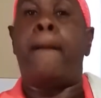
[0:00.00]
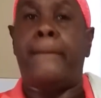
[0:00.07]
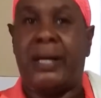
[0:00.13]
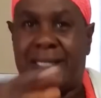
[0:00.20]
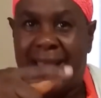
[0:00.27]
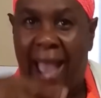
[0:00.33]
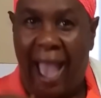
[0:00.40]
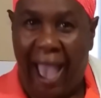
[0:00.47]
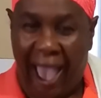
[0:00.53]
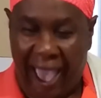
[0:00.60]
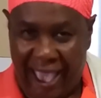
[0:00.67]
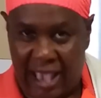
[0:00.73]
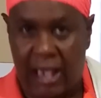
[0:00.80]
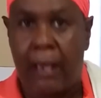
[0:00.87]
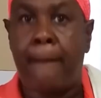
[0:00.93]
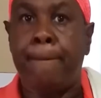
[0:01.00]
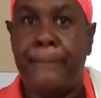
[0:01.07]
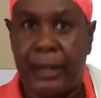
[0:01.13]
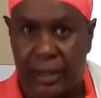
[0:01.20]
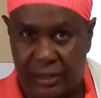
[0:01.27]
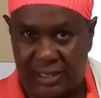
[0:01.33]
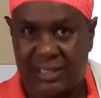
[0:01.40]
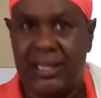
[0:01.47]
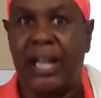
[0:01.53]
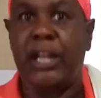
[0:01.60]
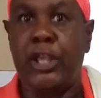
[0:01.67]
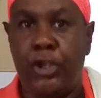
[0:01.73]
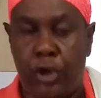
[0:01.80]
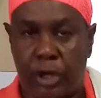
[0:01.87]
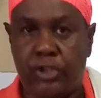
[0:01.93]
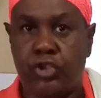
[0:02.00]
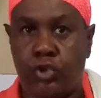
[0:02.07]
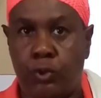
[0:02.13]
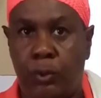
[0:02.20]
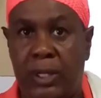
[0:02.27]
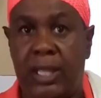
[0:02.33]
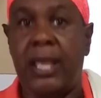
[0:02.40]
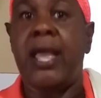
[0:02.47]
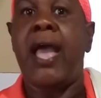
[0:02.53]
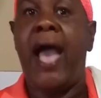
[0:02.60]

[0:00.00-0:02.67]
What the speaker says: But I, personally, yours truly,